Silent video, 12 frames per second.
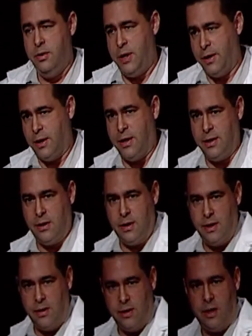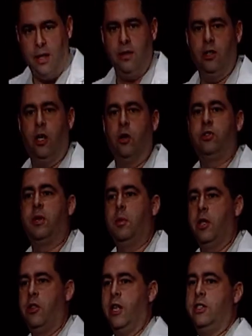you know, some of
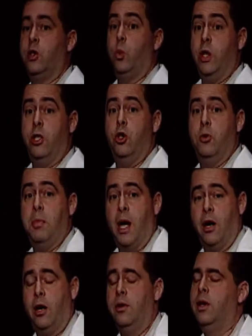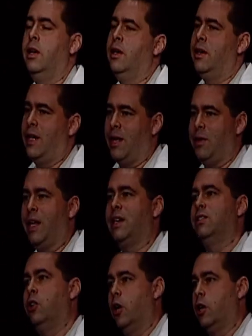the things that we do better that they
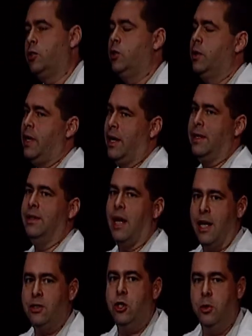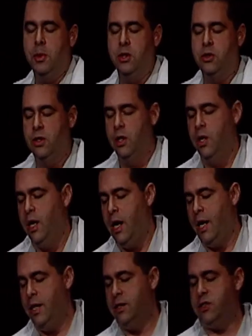can talk to again as humans.
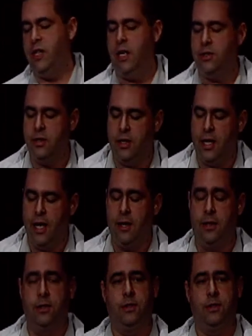And then sales indicators.